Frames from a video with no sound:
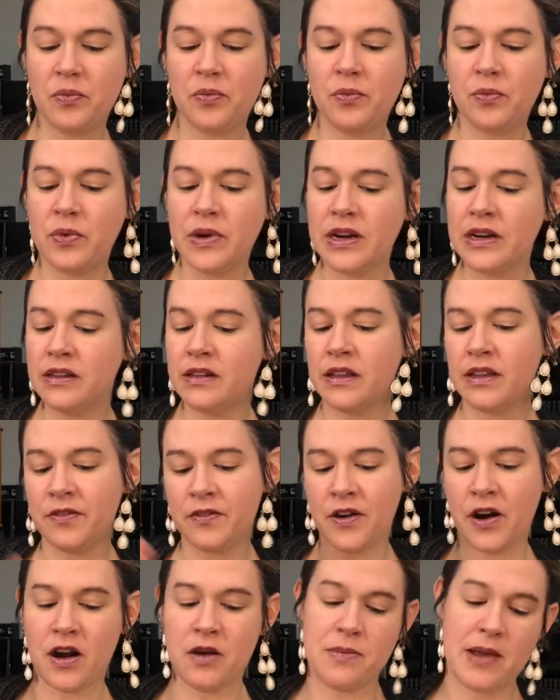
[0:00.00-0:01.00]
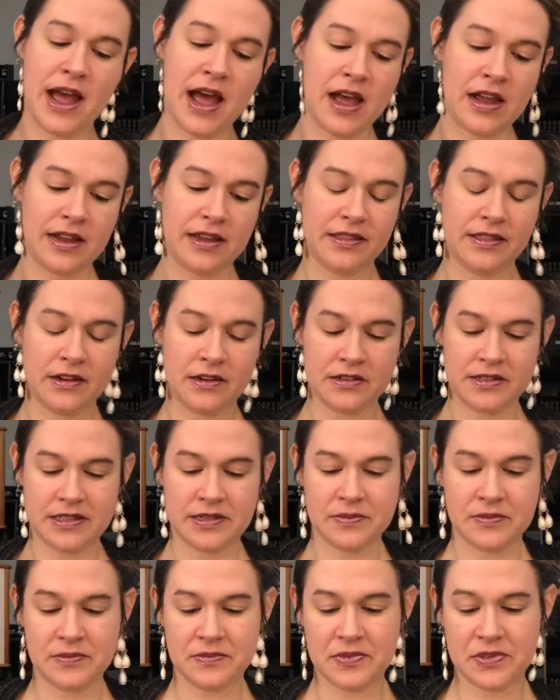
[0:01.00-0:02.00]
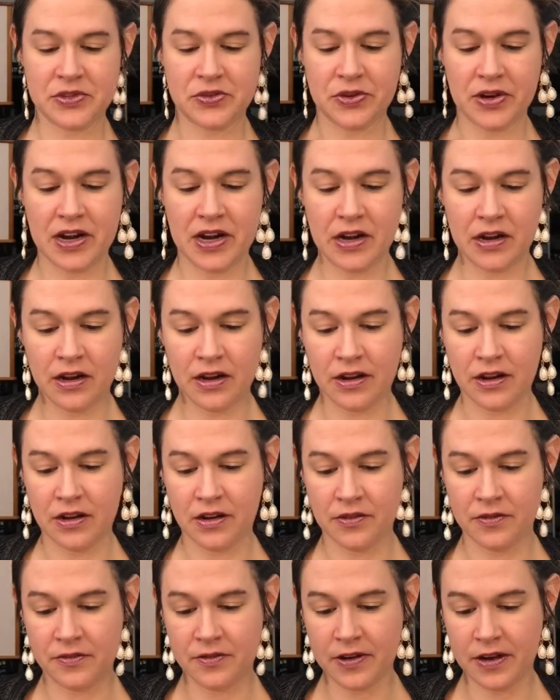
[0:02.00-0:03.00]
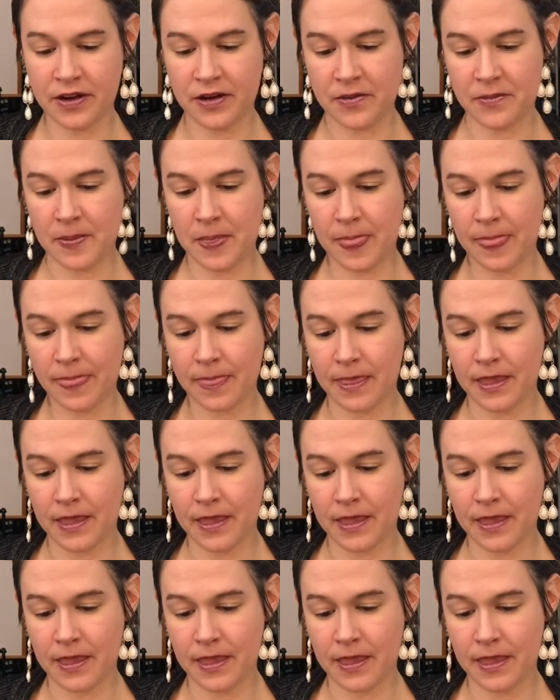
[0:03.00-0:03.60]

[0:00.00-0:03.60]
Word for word: really far back, there's some strain of um,